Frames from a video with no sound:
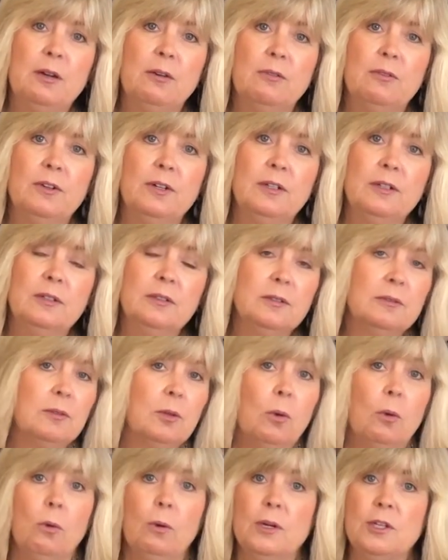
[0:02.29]
over
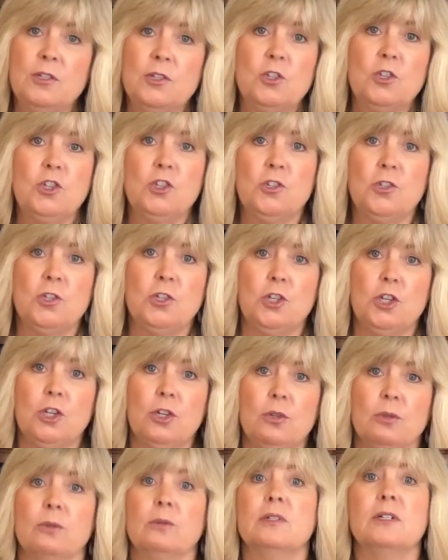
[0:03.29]
or it's just
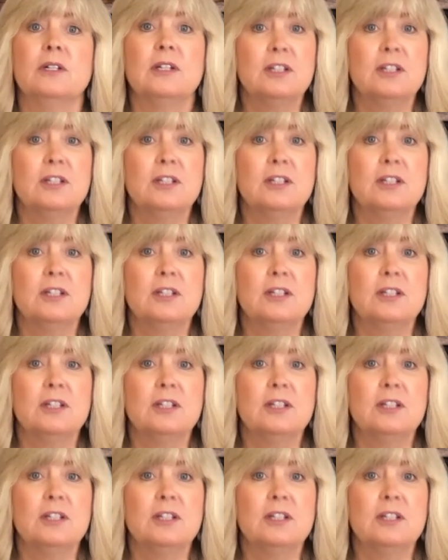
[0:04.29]
you,